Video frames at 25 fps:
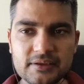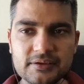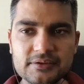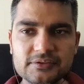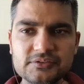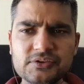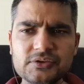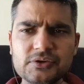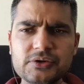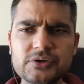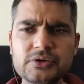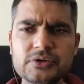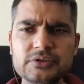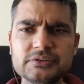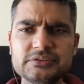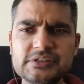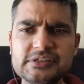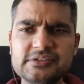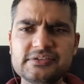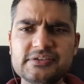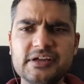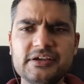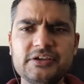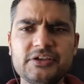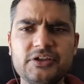So
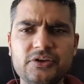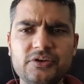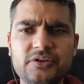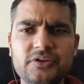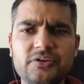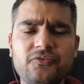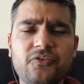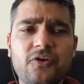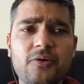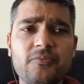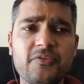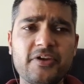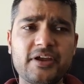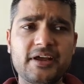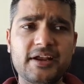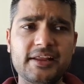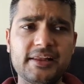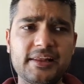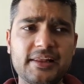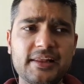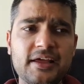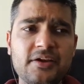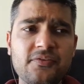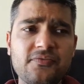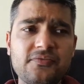just continuing from where I
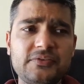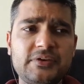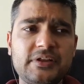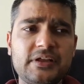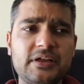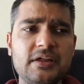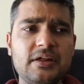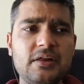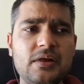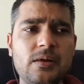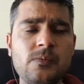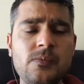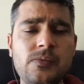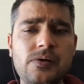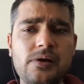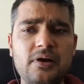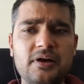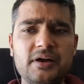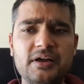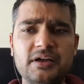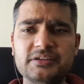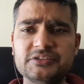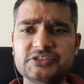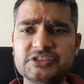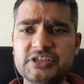left,
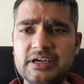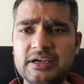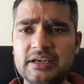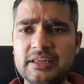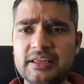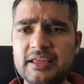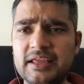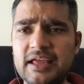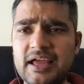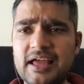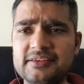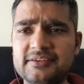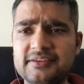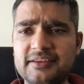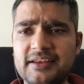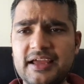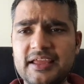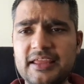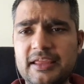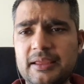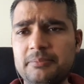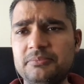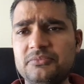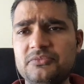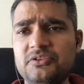generally as an
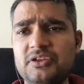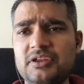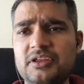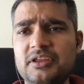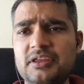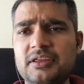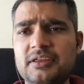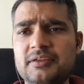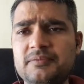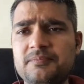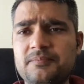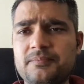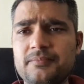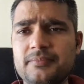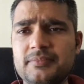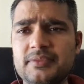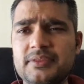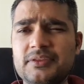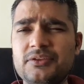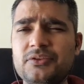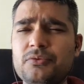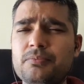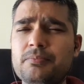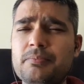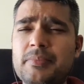IMG,
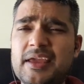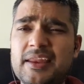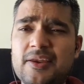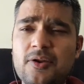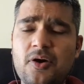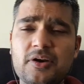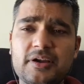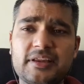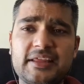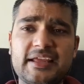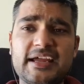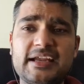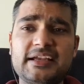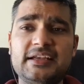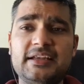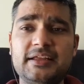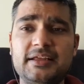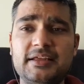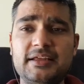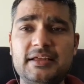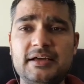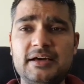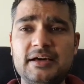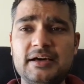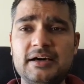you may not get
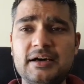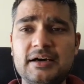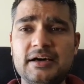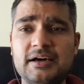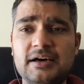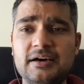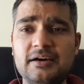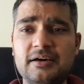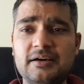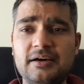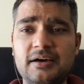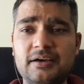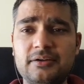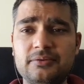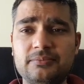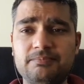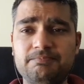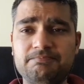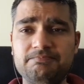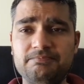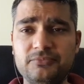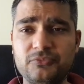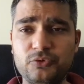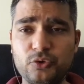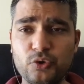a
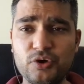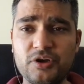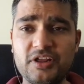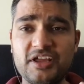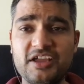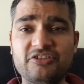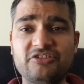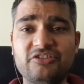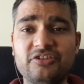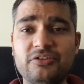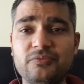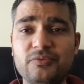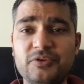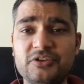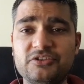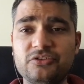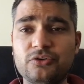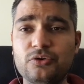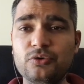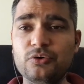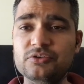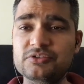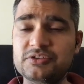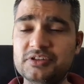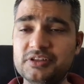rotation which
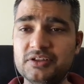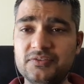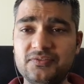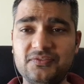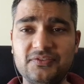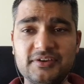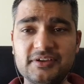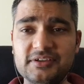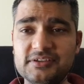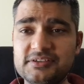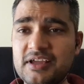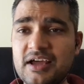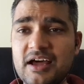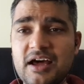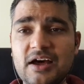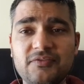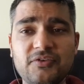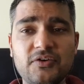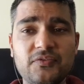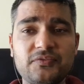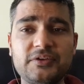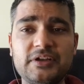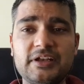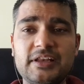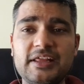goes in the first half
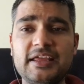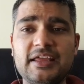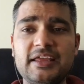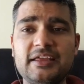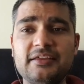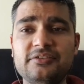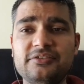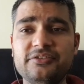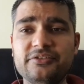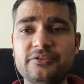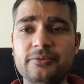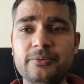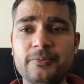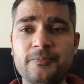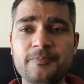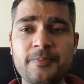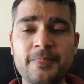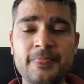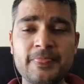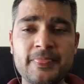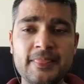of the day. So